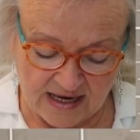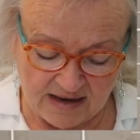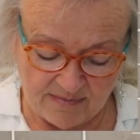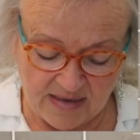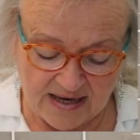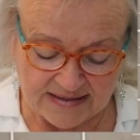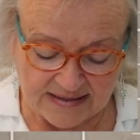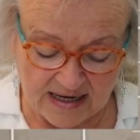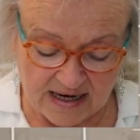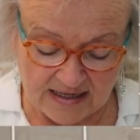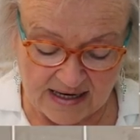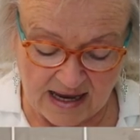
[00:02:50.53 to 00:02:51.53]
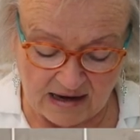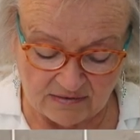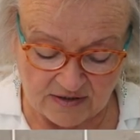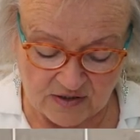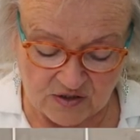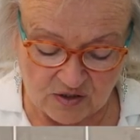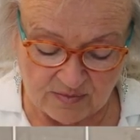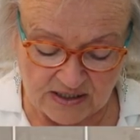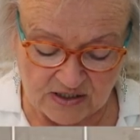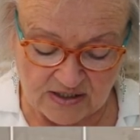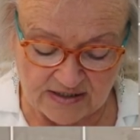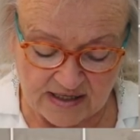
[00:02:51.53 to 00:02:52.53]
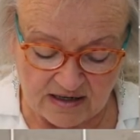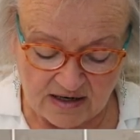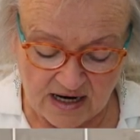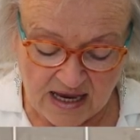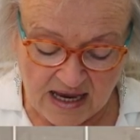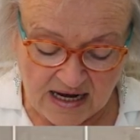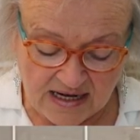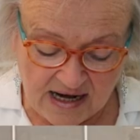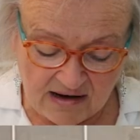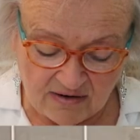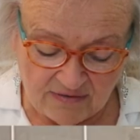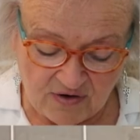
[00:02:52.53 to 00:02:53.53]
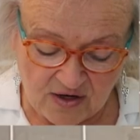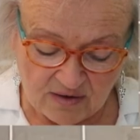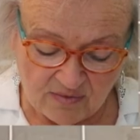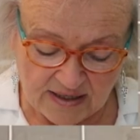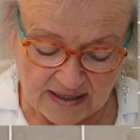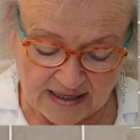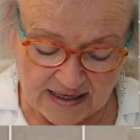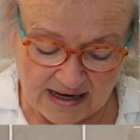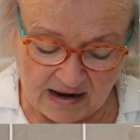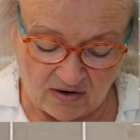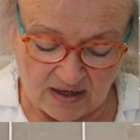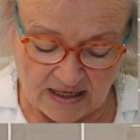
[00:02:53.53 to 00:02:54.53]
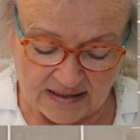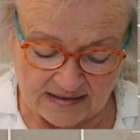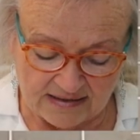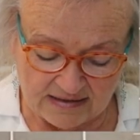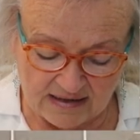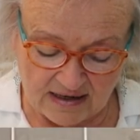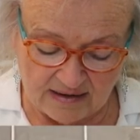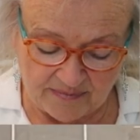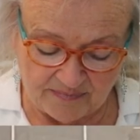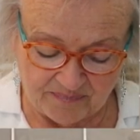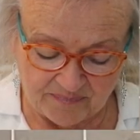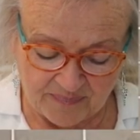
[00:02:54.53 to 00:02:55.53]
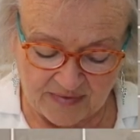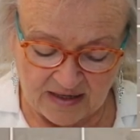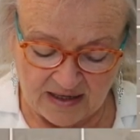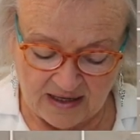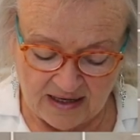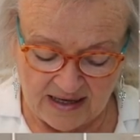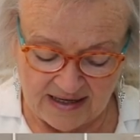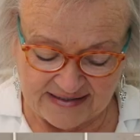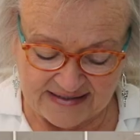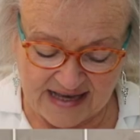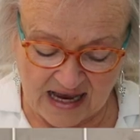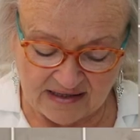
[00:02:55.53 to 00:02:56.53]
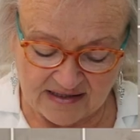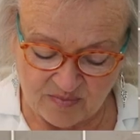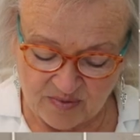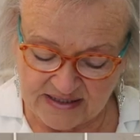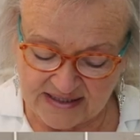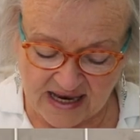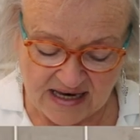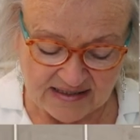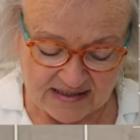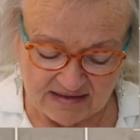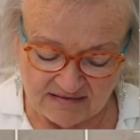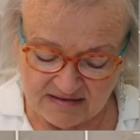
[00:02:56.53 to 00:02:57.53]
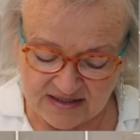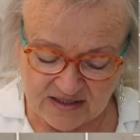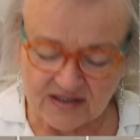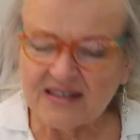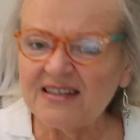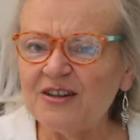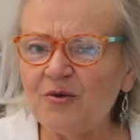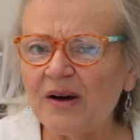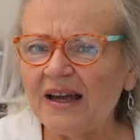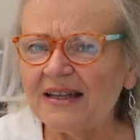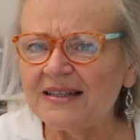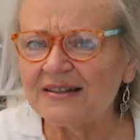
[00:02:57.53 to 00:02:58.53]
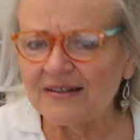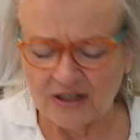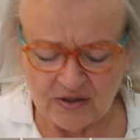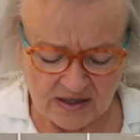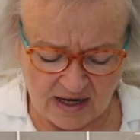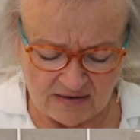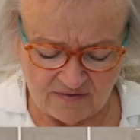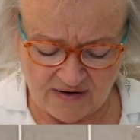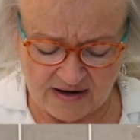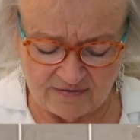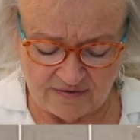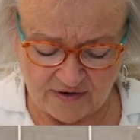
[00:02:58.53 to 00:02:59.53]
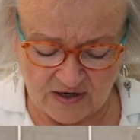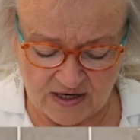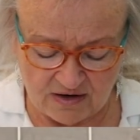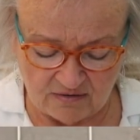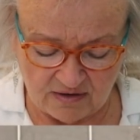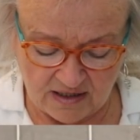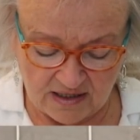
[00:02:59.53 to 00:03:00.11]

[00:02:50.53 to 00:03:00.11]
It makes cutting out so much easier. Now, if you don't want to cut out as exact and precise, just do what is good and fun for you.